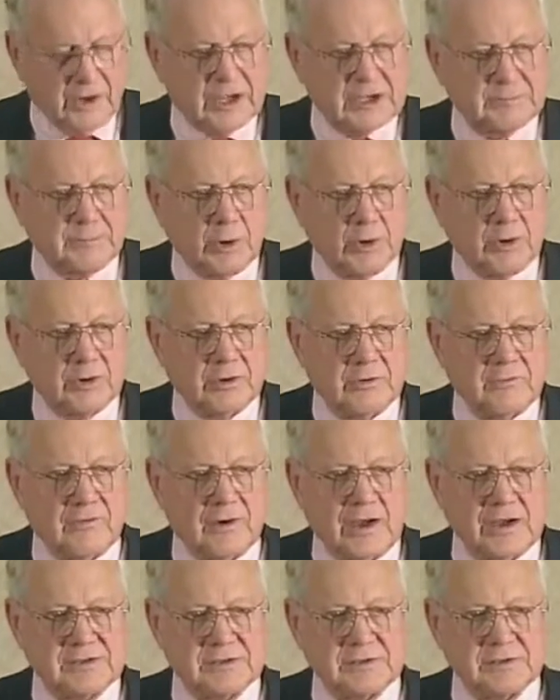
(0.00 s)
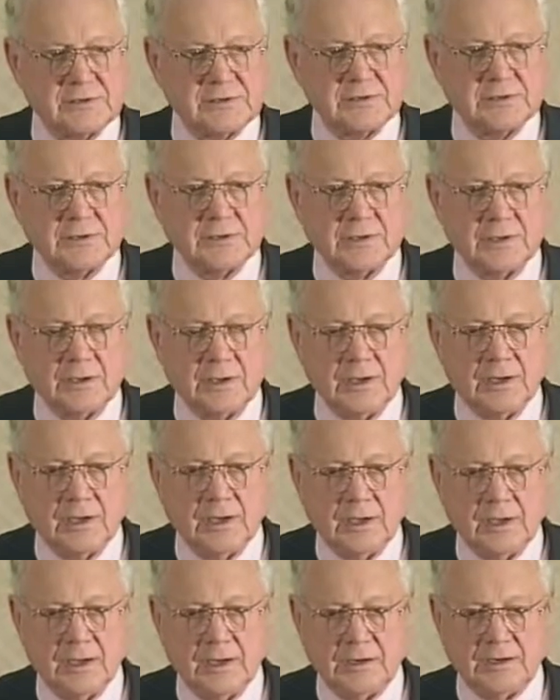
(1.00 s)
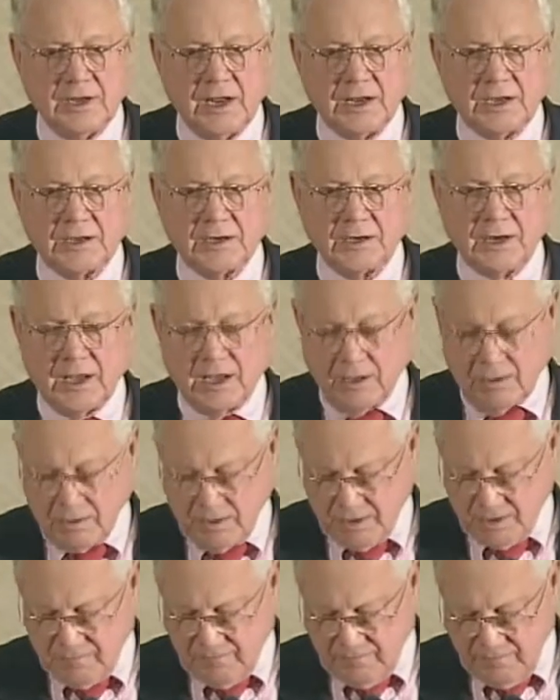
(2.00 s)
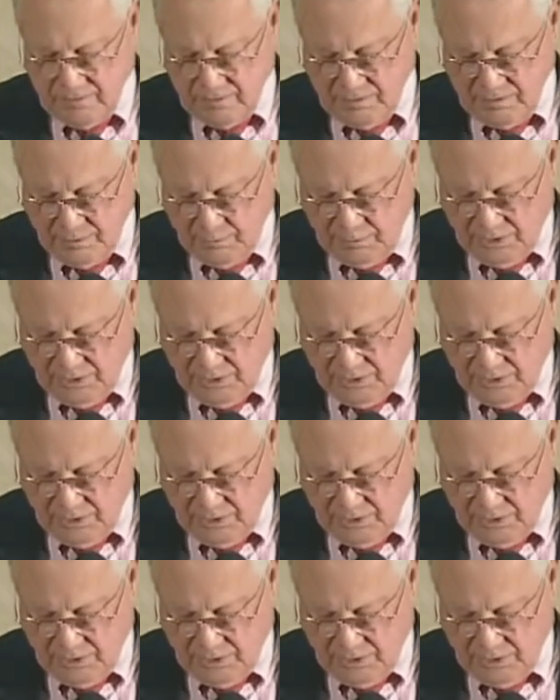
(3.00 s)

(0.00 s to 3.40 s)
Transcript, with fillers: unexploded devices taken out of the